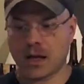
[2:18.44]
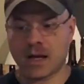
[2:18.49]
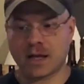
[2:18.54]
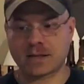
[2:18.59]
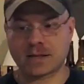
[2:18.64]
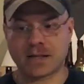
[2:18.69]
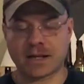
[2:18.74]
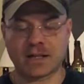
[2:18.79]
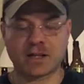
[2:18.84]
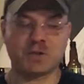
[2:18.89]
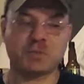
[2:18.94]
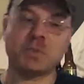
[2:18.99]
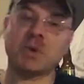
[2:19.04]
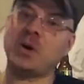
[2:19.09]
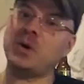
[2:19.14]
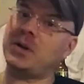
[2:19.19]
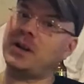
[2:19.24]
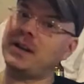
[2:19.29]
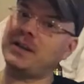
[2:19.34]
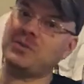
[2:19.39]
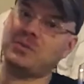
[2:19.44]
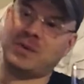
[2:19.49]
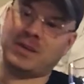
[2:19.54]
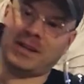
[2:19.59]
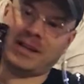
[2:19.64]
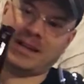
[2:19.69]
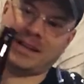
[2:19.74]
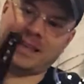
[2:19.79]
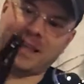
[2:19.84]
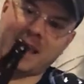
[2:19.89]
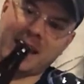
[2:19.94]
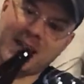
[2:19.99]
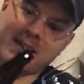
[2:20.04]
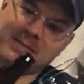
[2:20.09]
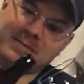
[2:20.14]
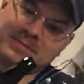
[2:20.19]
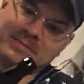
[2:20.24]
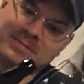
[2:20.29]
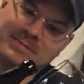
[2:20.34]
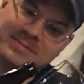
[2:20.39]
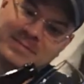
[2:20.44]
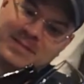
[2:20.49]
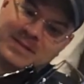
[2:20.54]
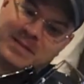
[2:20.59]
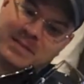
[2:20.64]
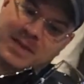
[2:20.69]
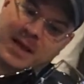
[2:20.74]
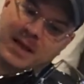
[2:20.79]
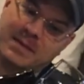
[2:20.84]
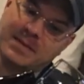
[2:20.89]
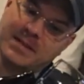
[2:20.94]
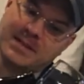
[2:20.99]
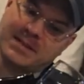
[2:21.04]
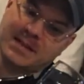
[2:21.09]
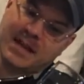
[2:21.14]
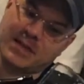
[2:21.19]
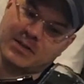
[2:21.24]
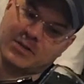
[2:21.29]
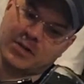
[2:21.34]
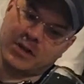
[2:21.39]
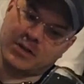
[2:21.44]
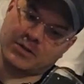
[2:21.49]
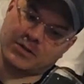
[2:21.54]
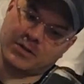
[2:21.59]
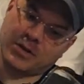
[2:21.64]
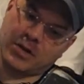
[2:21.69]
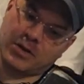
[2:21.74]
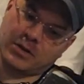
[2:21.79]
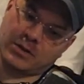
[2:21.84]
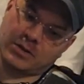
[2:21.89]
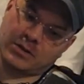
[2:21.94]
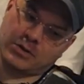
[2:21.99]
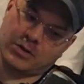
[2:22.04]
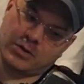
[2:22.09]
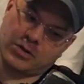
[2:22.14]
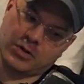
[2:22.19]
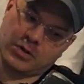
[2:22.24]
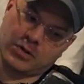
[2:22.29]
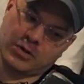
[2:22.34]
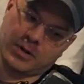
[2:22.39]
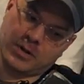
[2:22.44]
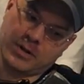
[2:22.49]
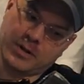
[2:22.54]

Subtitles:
It's not exploding. We like that. Sometimes these Saisons will go a little cuckoo